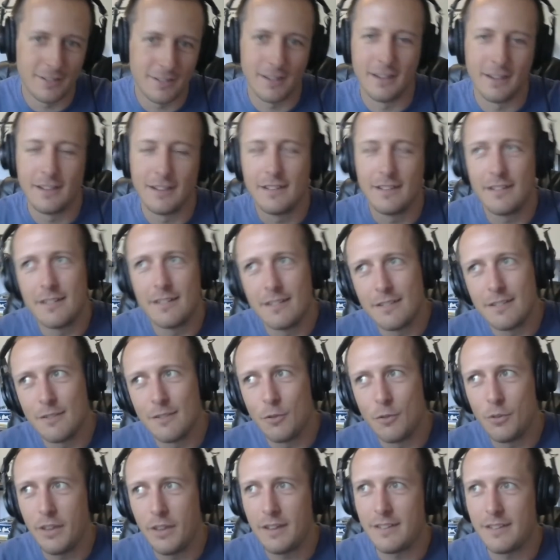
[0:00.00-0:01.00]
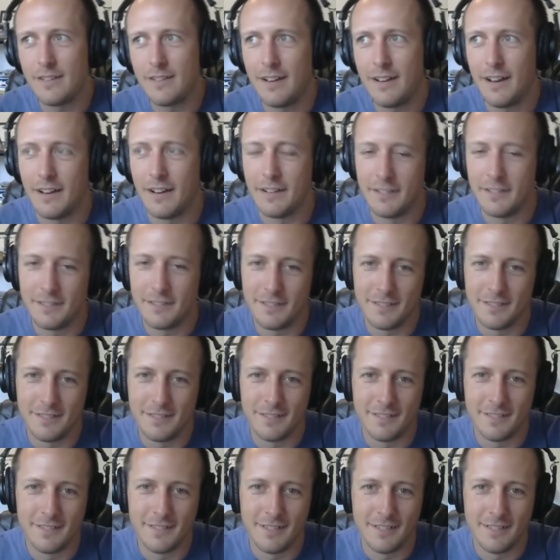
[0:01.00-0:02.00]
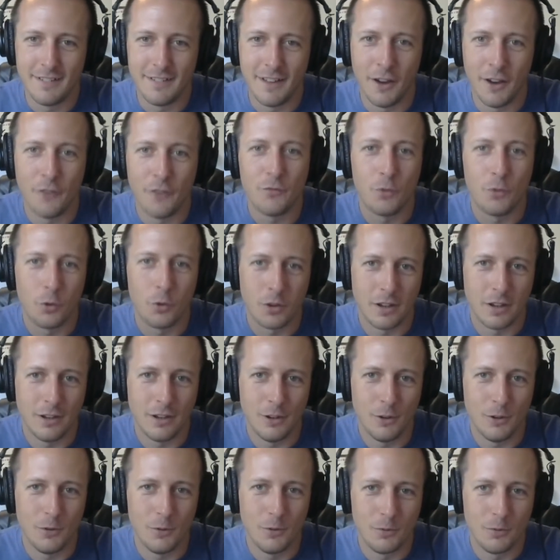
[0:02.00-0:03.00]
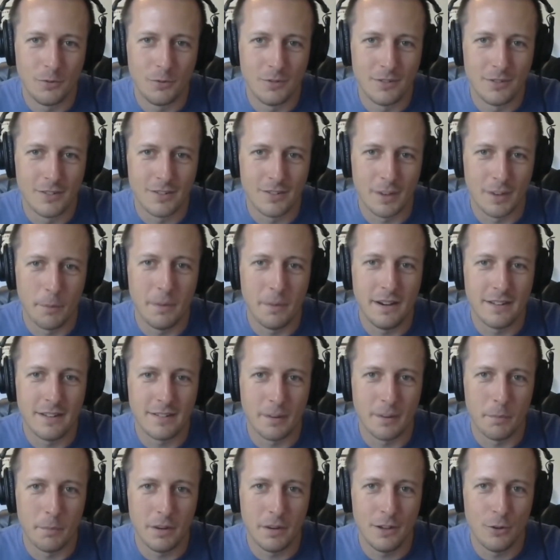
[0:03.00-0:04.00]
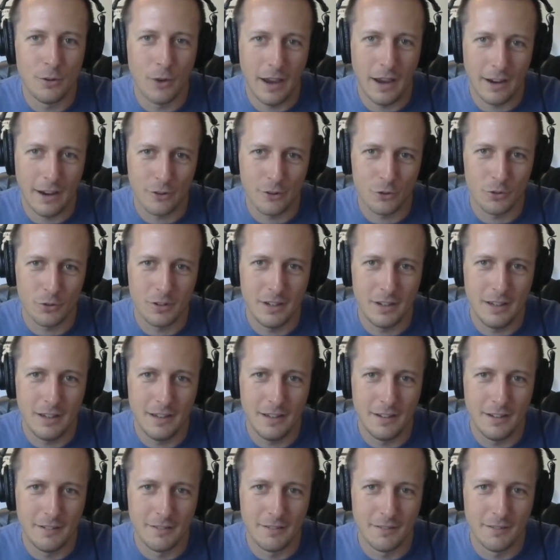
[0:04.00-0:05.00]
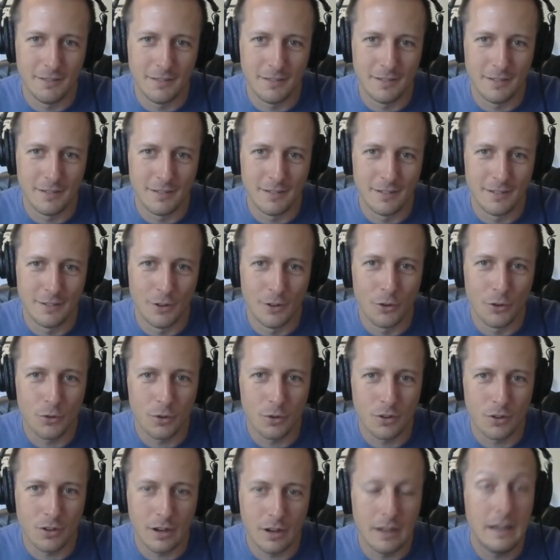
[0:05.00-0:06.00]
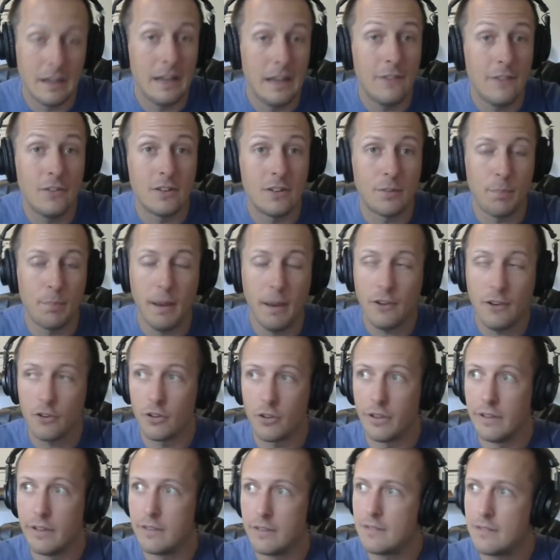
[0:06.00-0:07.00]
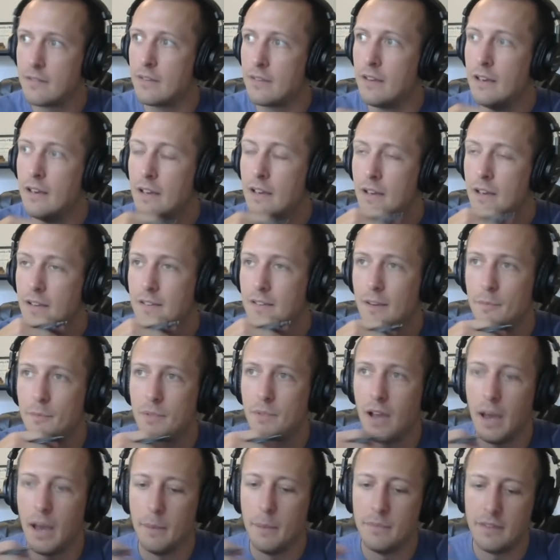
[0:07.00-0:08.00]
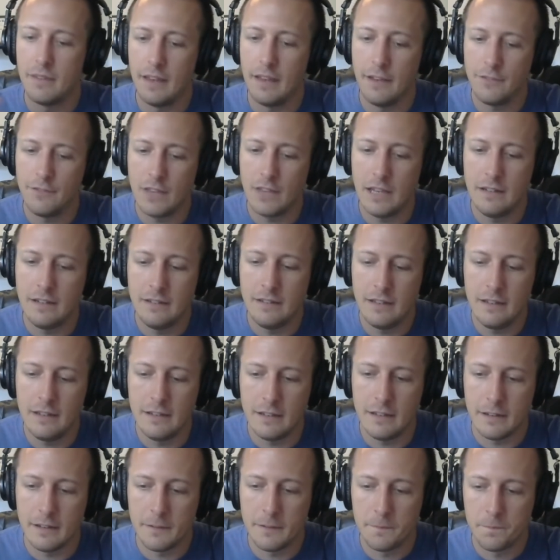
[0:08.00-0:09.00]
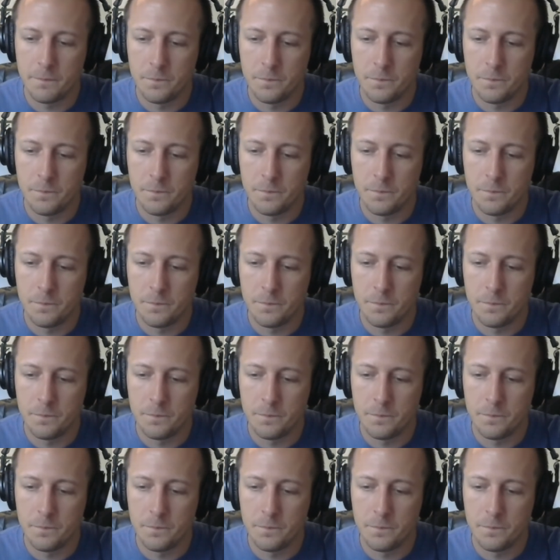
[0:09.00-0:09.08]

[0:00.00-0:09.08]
it's like well that's not helpful can you somebody to somebody who actually yeah. knows what they're and even specialists sometimes if they didn't